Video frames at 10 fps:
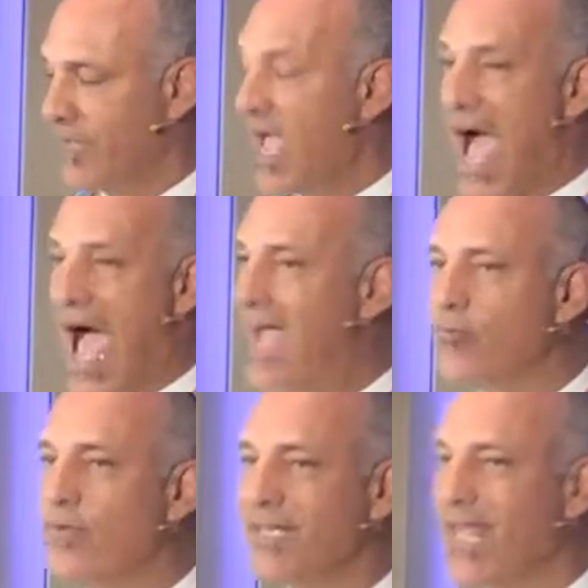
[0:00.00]
I
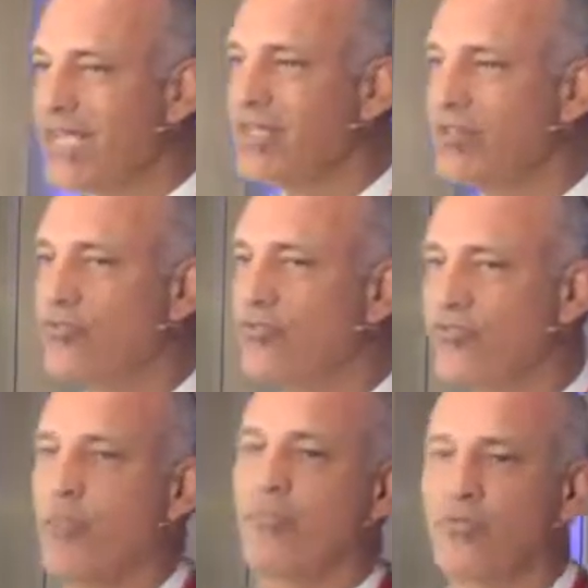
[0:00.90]
related to
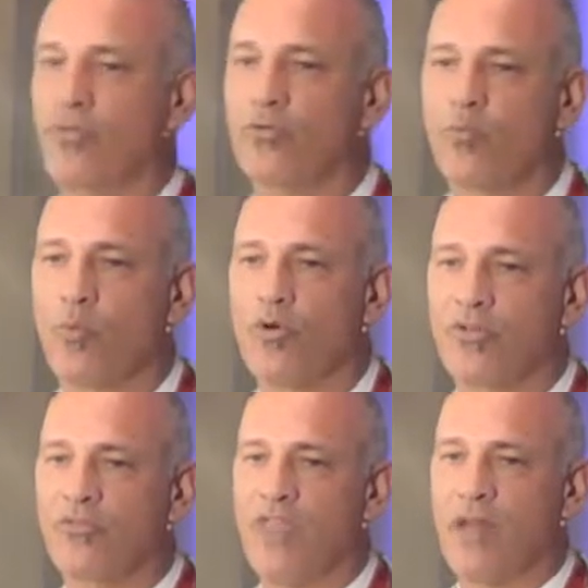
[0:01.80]
some of those
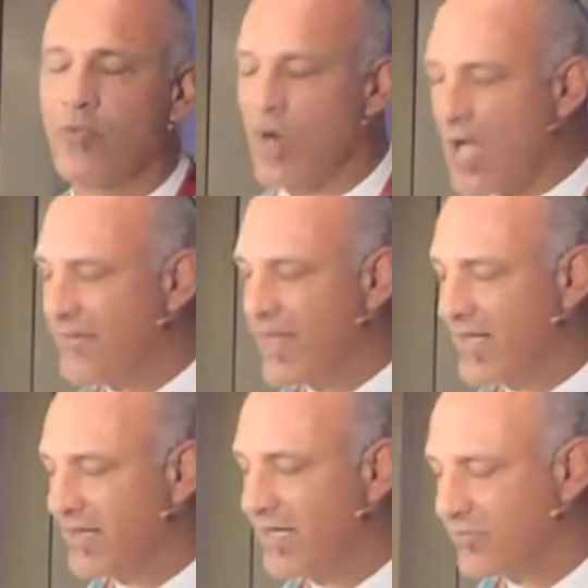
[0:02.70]
words that were on
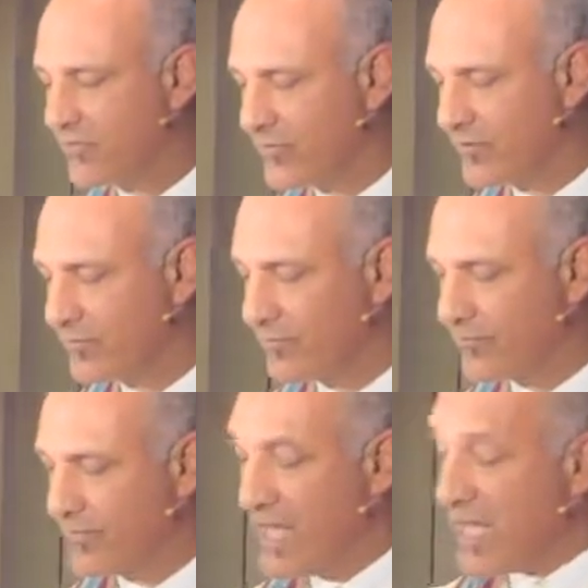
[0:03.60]
that list,
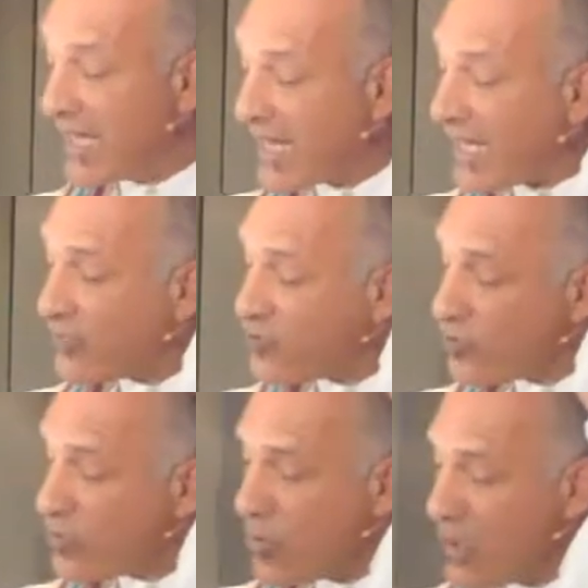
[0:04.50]
and I
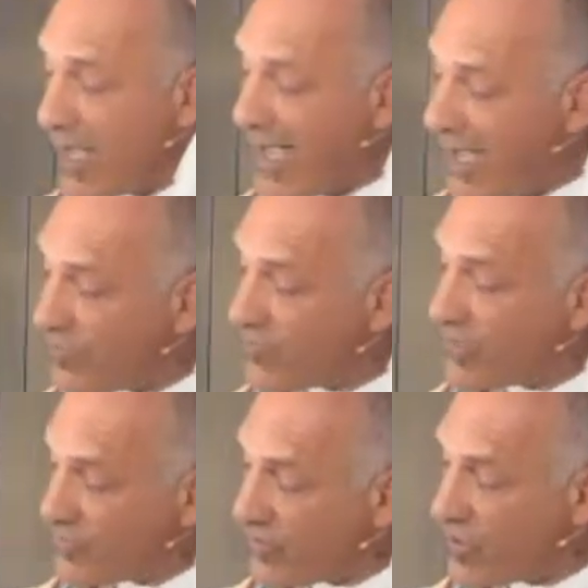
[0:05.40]
do every
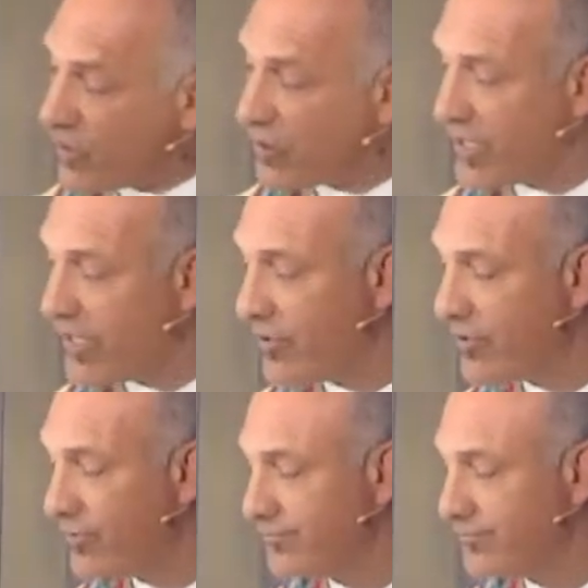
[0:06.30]
single year.